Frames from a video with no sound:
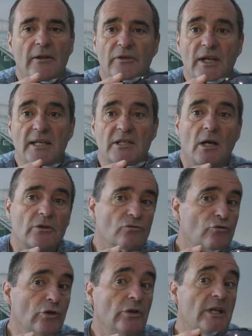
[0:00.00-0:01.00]
These are the
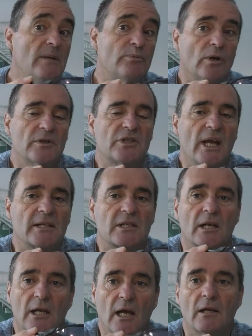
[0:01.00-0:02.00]
Rudy
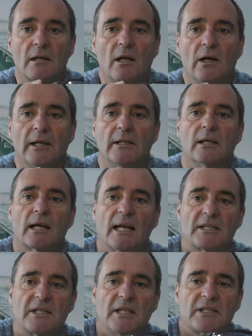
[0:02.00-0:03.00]
Project Cutline
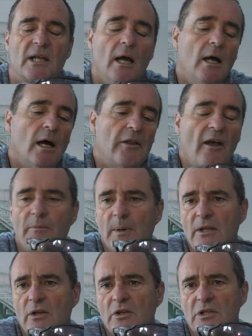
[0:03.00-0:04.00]
glasses, and I've
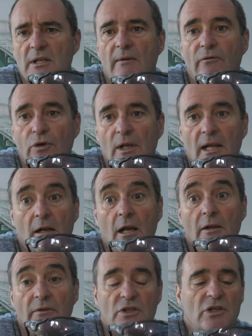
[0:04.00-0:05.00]
been using them for a little
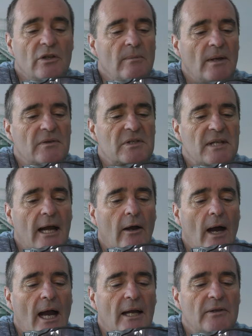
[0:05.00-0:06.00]
over 2 months
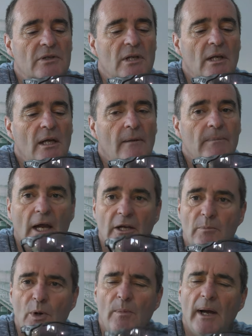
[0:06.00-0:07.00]
now, and I
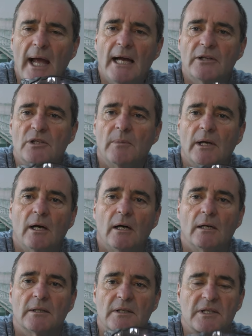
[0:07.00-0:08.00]
can put my hand on my
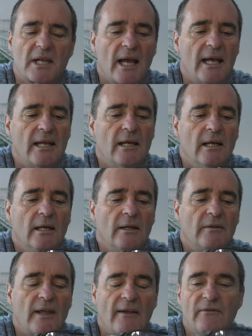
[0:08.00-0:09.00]
heart and say
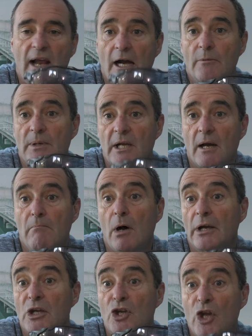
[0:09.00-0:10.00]
they've now become
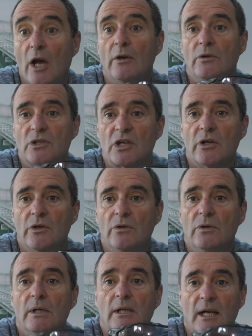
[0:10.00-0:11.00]
my
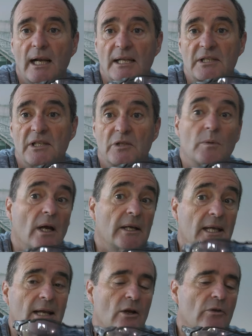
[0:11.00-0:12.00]
go-to glasses when
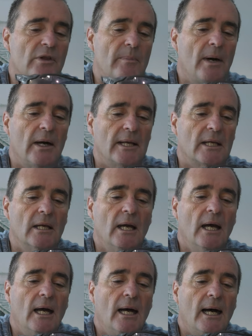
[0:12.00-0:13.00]
I get on the bike.
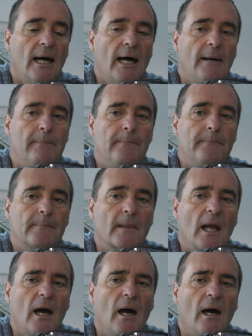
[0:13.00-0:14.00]

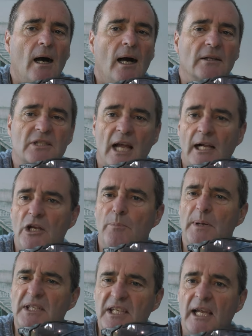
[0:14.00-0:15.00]
I'll tell
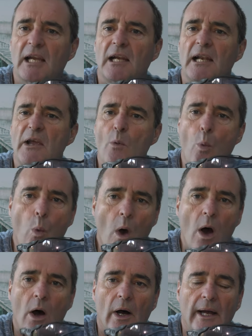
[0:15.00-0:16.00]
you particularly
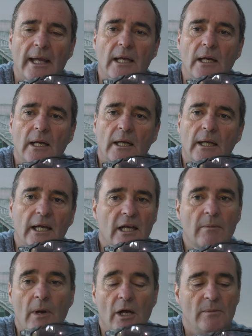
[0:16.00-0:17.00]
why in
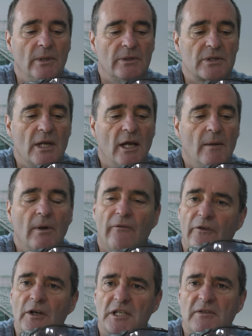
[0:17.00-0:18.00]
a moment.
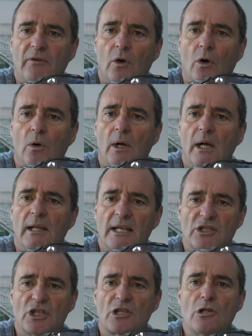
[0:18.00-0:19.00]
But first of all,
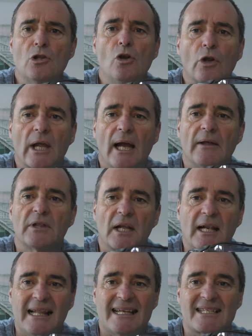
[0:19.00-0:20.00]
let's just look at the
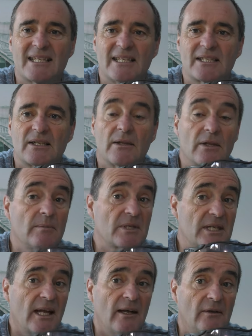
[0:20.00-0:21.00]
glasses
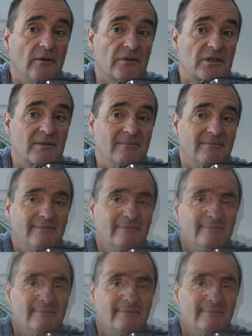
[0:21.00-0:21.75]
themselves.